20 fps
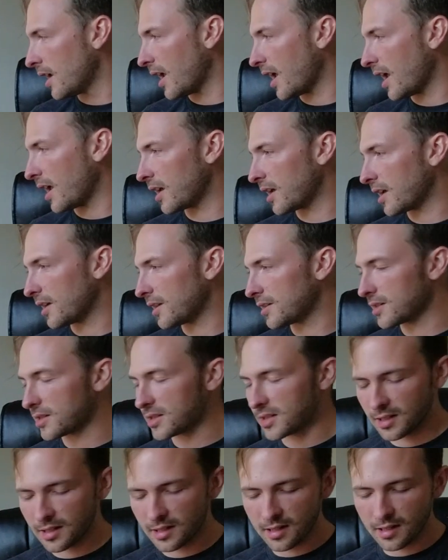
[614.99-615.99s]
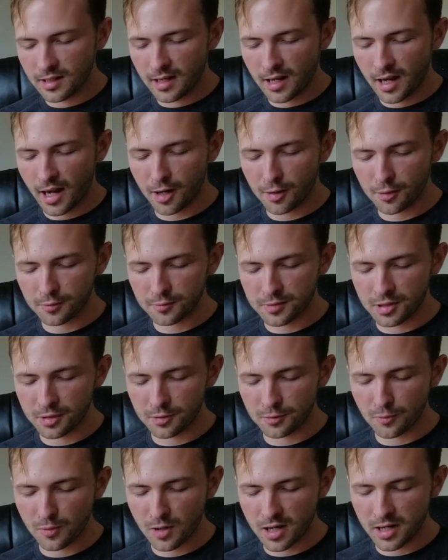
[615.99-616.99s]
and how
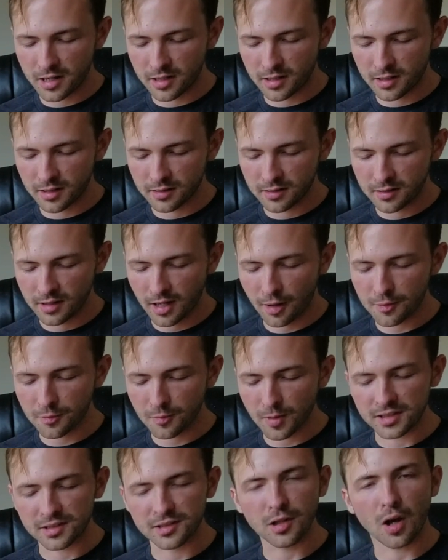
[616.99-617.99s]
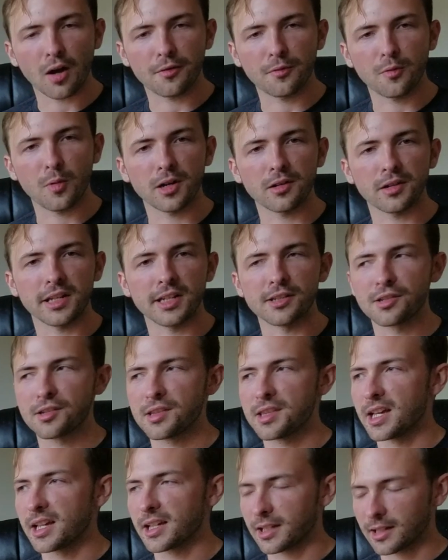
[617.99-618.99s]
to uh, how to write software to each
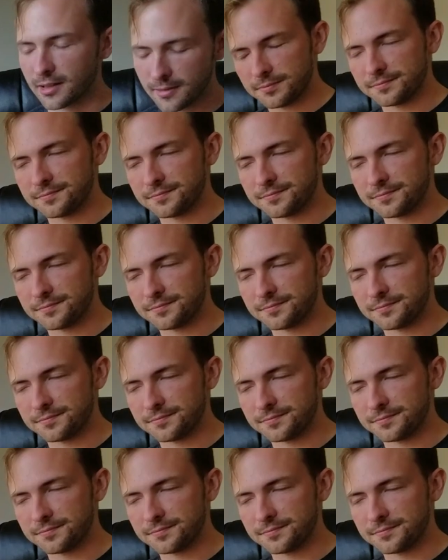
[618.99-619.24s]
thing